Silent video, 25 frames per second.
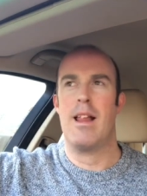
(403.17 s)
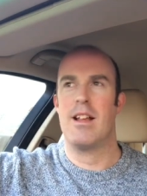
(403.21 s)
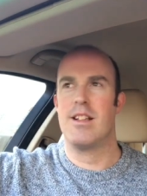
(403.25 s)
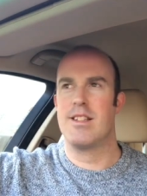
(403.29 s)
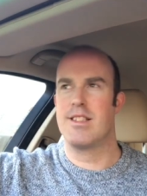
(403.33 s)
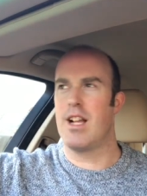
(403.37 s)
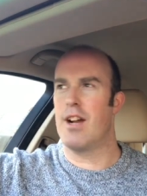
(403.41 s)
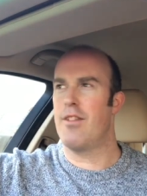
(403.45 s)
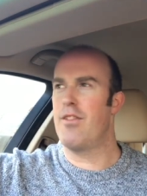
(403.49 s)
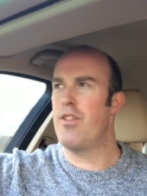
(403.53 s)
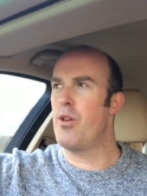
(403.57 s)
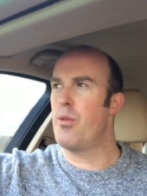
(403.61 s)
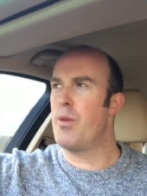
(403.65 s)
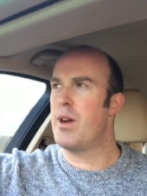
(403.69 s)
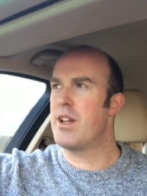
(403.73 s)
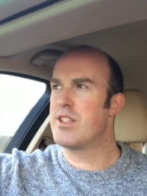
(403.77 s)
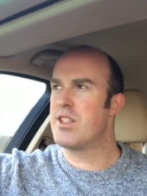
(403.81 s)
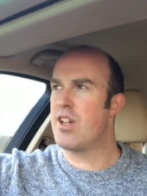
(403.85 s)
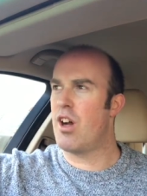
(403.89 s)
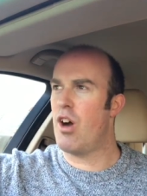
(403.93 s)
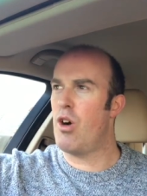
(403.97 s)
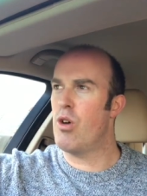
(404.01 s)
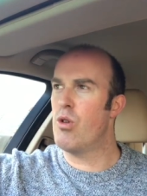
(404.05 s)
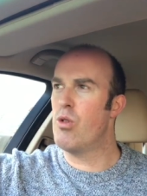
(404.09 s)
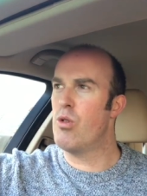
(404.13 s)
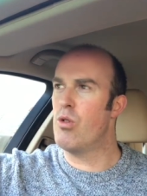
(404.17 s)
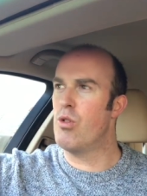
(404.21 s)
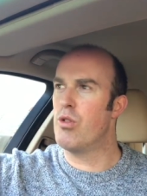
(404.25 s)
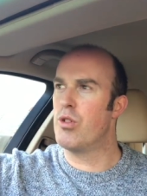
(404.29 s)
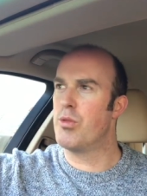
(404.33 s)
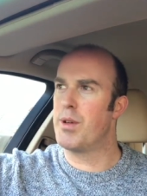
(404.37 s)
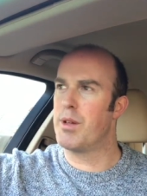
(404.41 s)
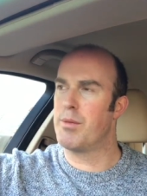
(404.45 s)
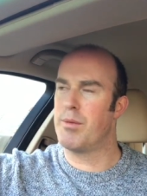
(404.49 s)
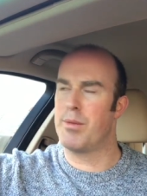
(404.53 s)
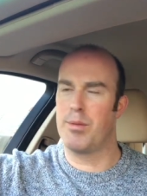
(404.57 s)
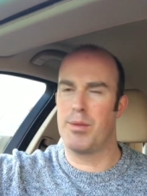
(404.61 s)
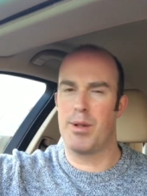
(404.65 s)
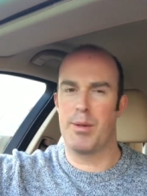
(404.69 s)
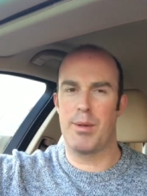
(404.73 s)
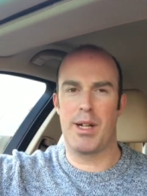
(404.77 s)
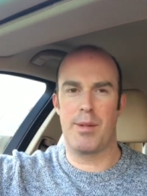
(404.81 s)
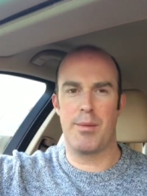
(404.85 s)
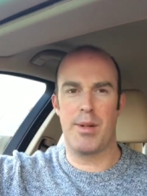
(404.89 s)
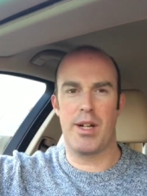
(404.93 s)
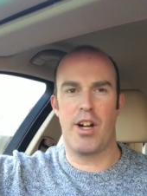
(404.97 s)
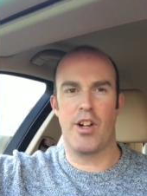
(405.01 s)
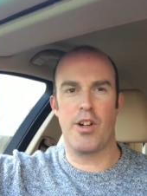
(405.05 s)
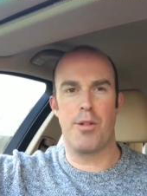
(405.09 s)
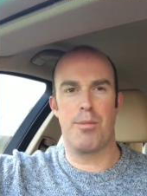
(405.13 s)
stuff that we're told,
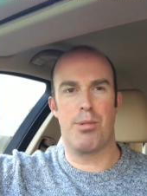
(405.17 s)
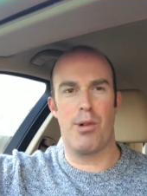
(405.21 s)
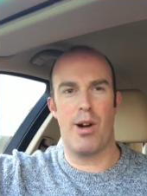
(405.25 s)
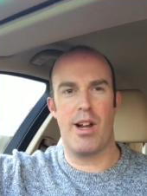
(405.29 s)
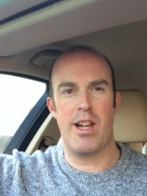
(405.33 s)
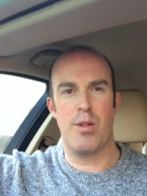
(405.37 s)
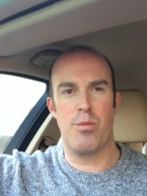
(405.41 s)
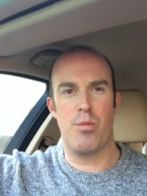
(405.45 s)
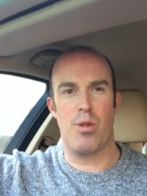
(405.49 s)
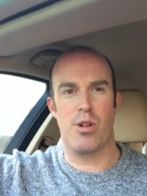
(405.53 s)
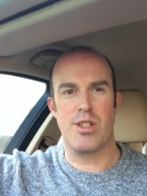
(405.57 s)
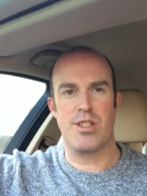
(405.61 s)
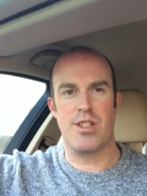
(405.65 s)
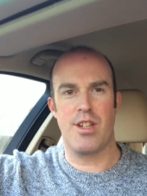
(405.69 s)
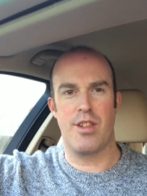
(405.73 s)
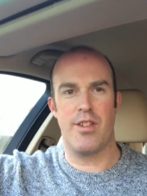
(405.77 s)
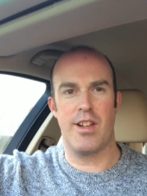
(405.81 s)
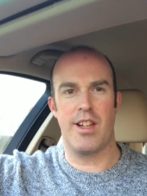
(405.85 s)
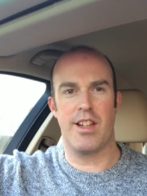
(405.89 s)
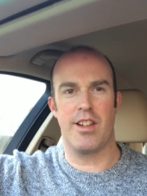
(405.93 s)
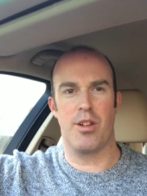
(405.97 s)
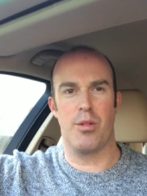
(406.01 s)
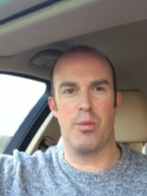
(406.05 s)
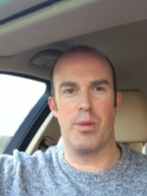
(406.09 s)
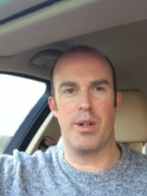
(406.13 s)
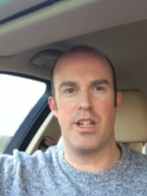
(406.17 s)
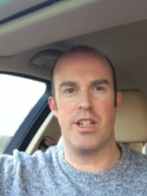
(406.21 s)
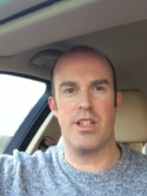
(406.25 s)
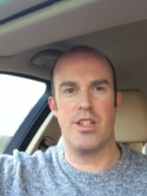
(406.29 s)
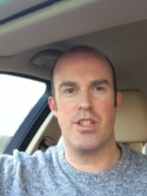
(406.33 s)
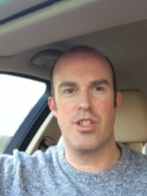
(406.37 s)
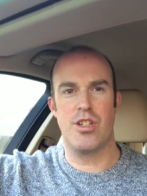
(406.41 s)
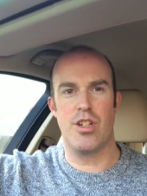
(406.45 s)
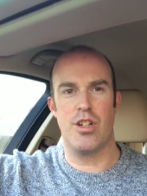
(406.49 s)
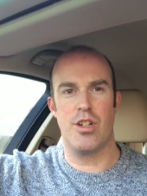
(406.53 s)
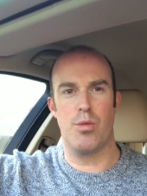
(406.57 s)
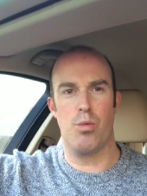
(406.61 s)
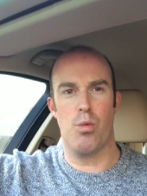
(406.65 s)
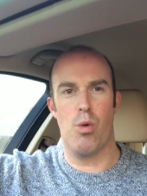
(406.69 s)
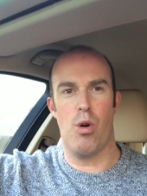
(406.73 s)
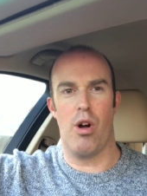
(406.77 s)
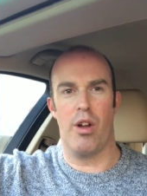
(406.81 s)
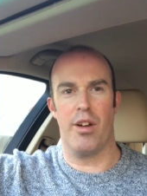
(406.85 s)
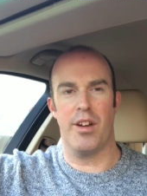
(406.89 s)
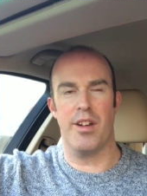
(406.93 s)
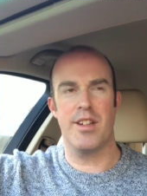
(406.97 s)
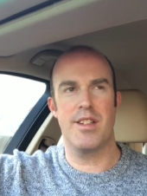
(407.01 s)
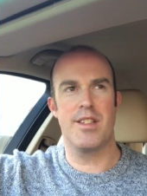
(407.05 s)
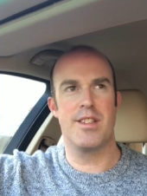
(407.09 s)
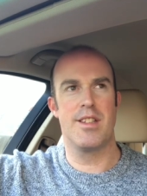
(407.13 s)
we're kind of brainwashed to think that we should
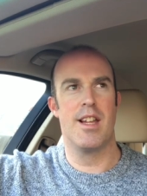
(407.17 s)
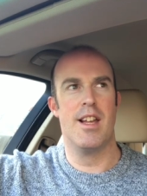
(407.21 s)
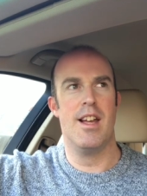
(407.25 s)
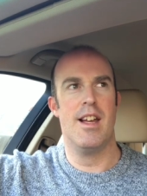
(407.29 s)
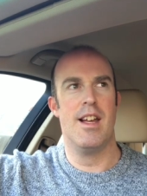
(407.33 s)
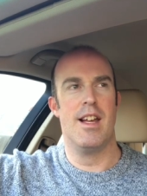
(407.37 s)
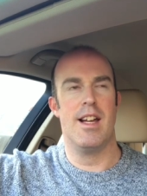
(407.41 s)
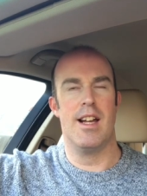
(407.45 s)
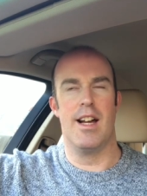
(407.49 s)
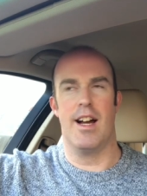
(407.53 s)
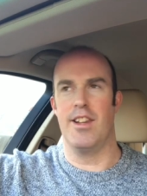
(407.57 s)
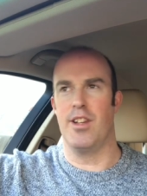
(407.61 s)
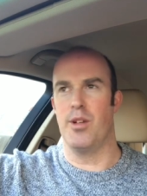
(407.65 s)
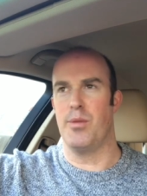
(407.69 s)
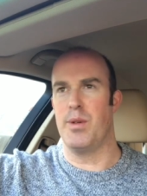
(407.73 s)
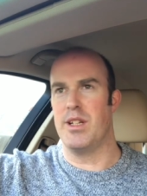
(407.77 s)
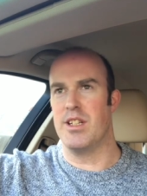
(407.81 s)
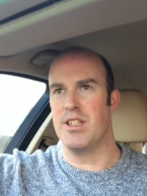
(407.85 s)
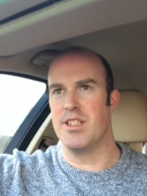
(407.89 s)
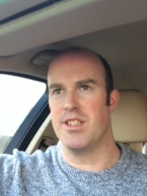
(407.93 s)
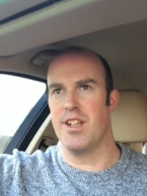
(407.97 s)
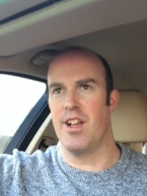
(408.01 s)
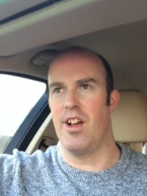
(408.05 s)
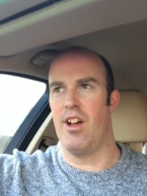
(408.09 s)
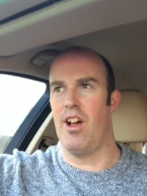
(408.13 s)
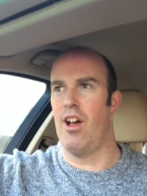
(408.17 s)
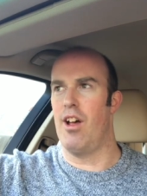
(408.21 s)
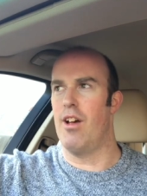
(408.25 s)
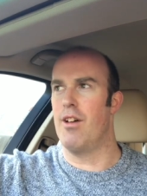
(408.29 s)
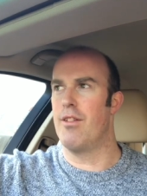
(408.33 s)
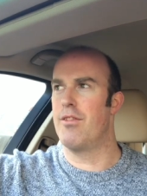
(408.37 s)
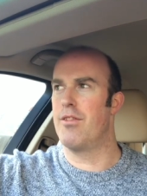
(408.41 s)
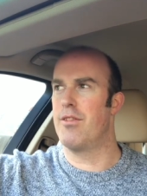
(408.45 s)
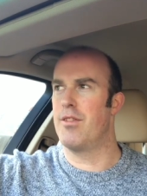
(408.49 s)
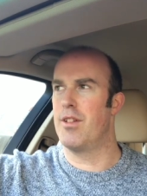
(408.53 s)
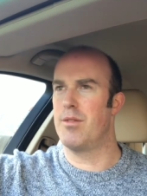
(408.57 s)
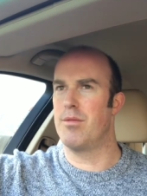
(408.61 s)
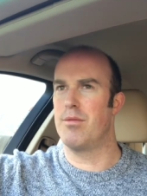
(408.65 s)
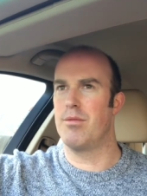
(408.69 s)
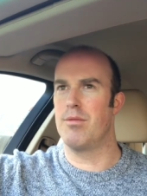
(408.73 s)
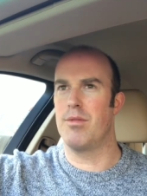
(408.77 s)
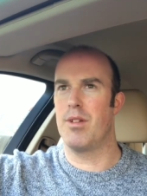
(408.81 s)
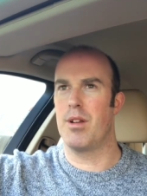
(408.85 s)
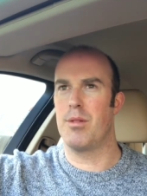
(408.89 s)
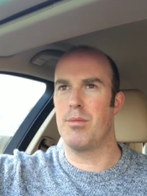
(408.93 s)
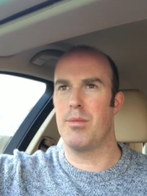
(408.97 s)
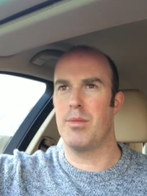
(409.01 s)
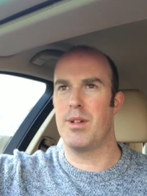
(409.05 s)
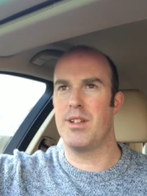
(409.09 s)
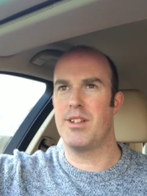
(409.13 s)
want and that we deserve,
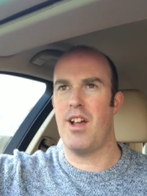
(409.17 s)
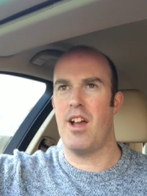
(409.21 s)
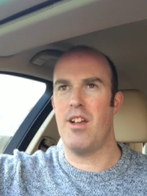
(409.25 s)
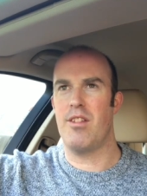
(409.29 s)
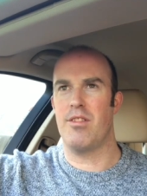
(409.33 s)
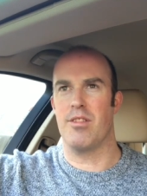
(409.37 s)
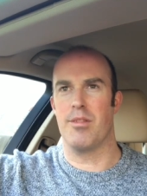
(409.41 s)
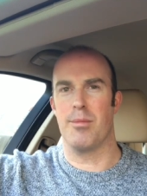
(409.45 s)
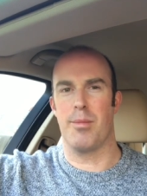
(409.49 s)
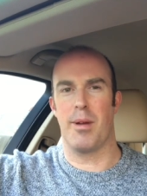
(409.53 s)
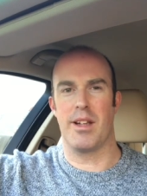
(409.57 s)
and we don't.